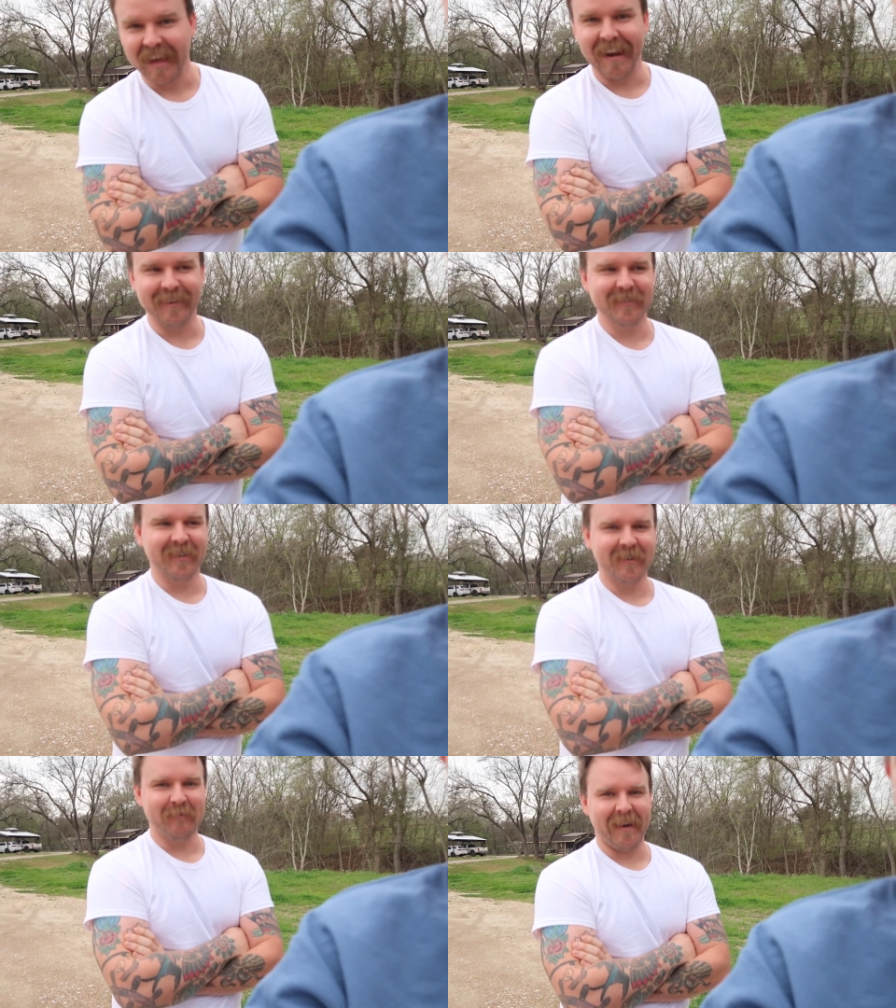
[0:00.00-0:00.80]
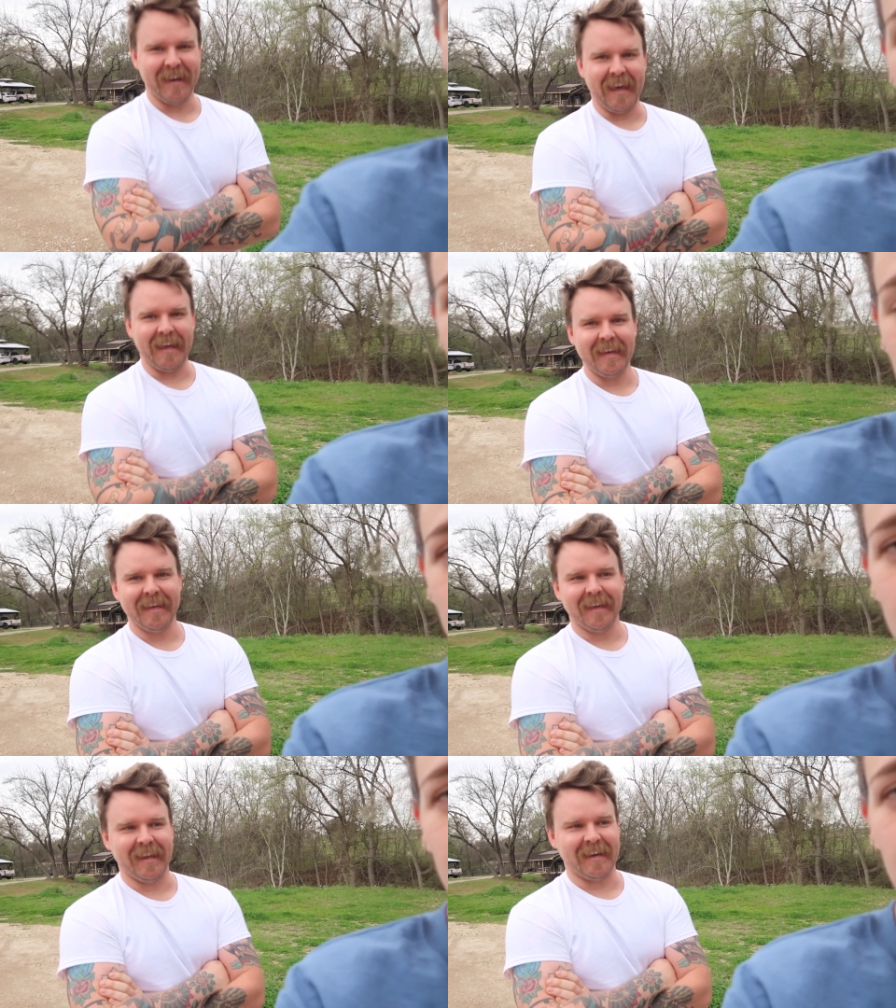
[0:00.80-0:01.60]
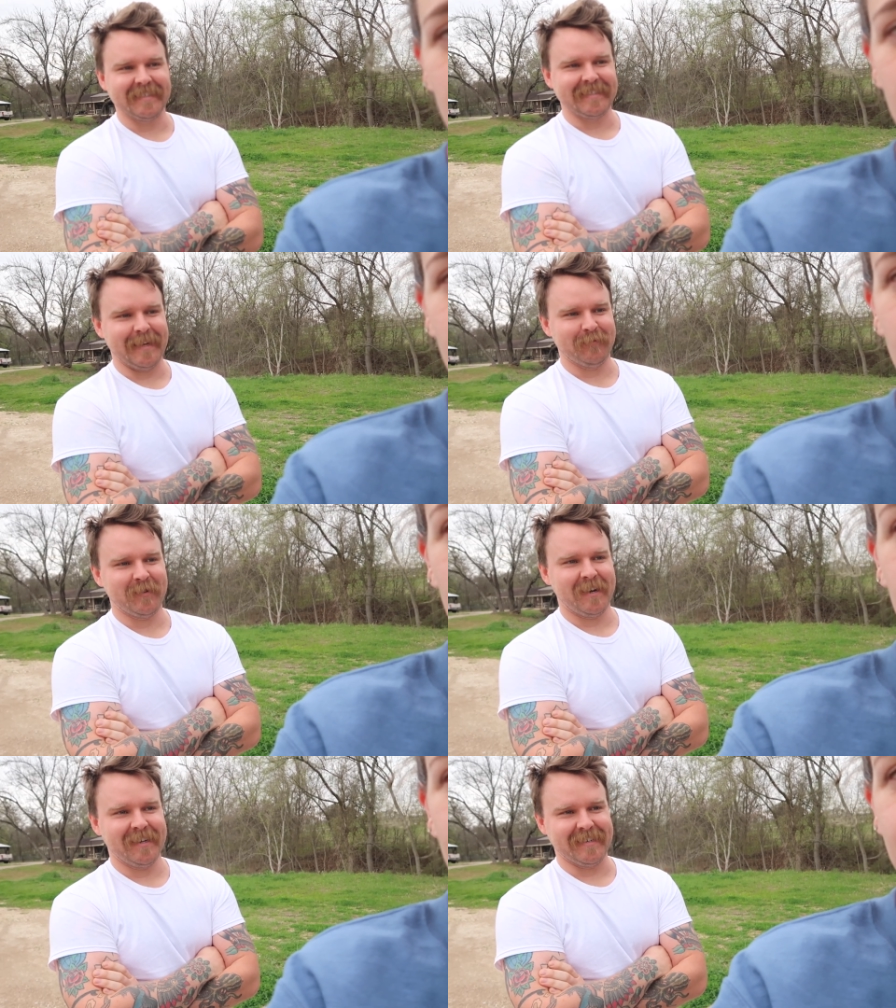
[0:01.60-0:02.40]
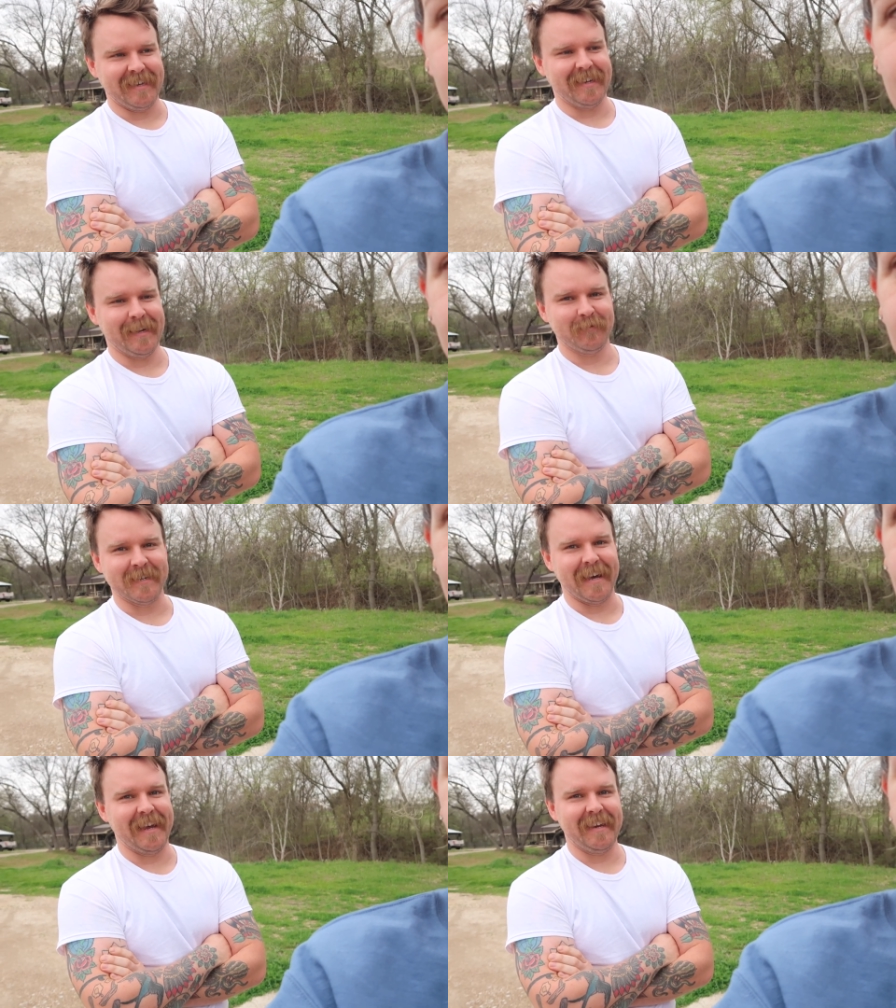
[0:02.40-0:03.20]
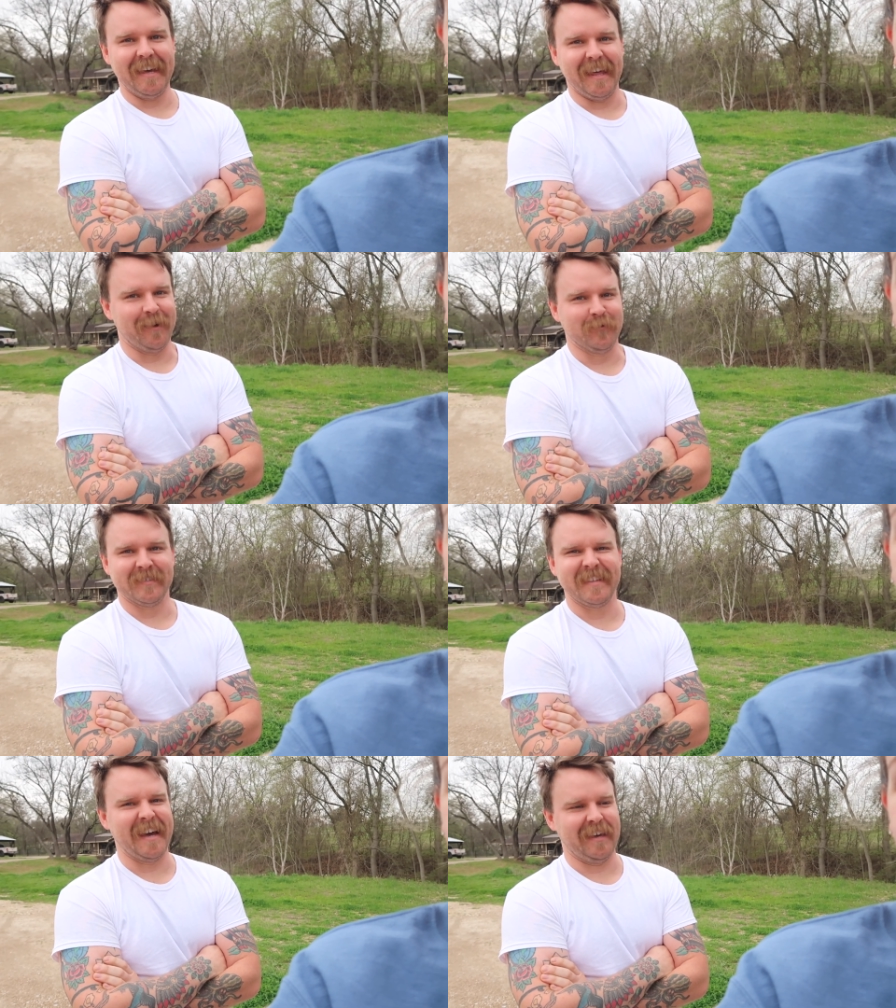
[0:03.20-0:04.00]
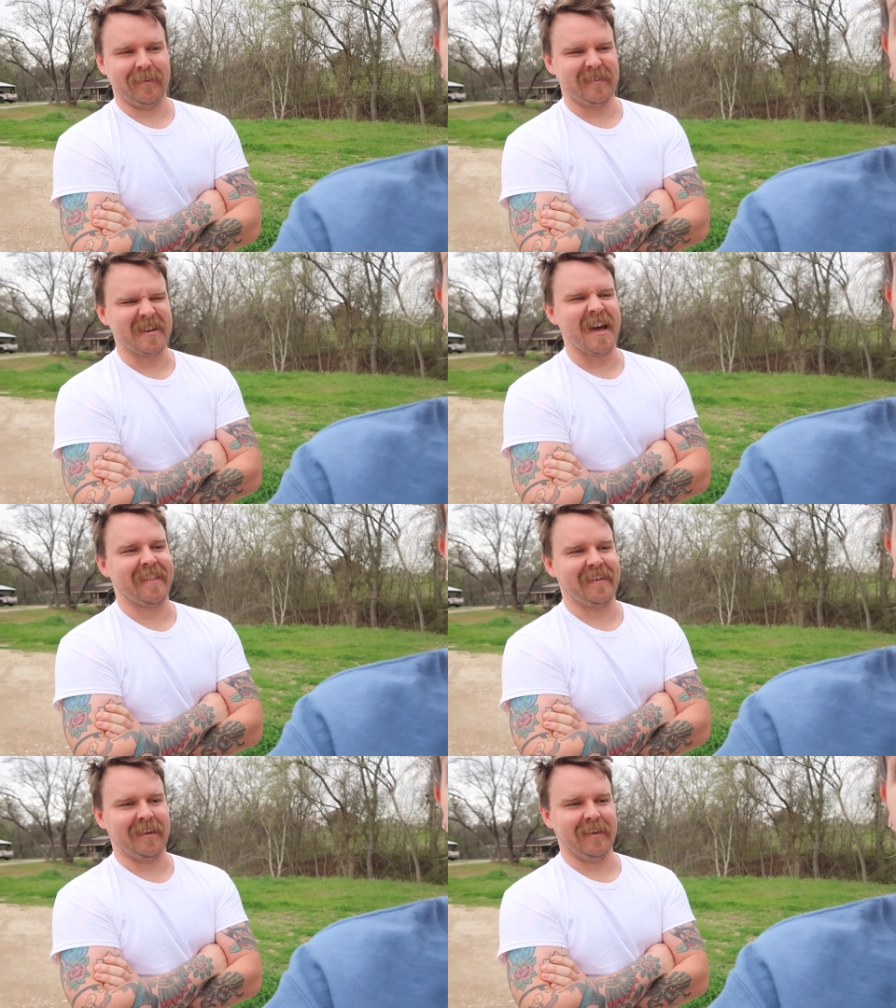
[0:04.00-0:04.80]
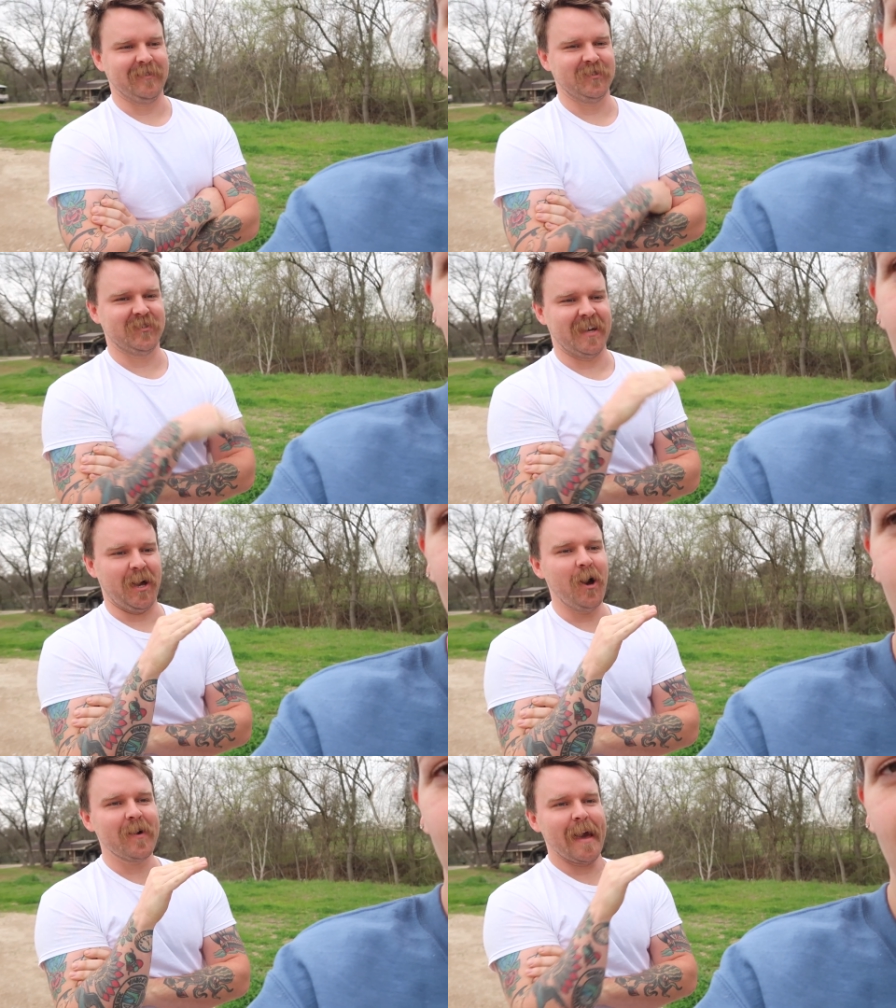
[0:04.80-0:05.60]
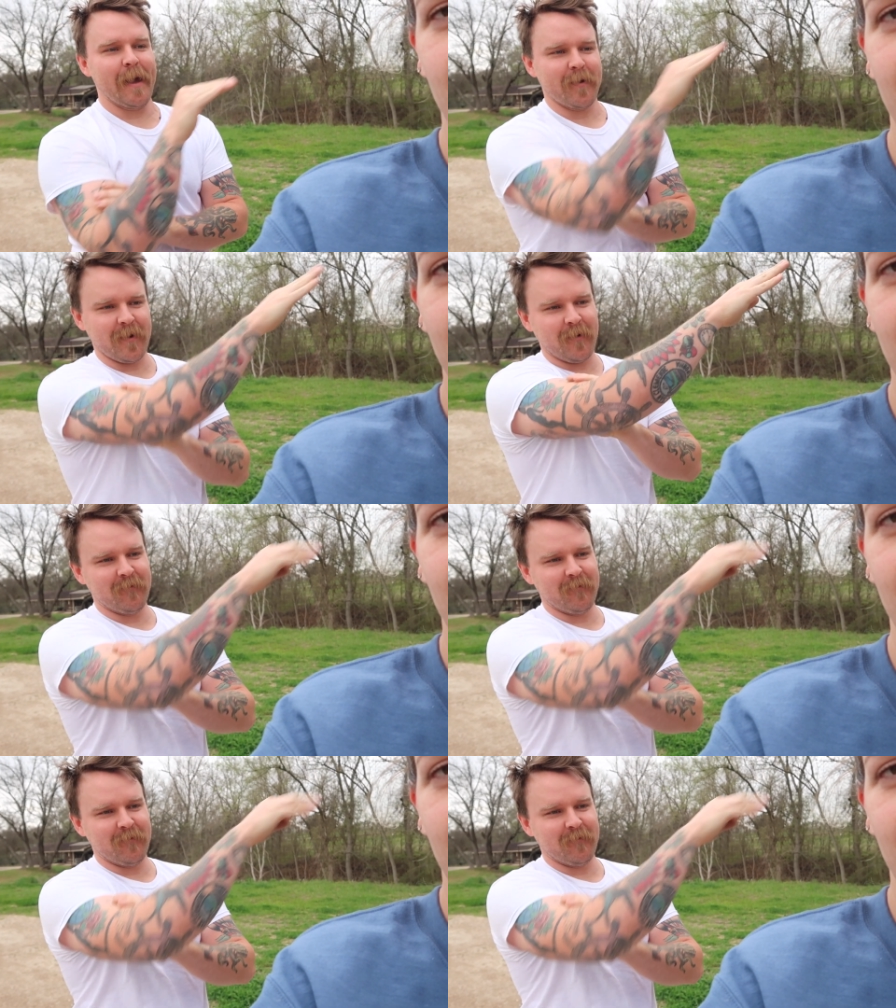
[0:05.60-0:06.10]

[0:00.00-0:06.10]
and I was going about 80 and I stepped on it to get it up to 90 and it was like nothing. It was just like, okay, you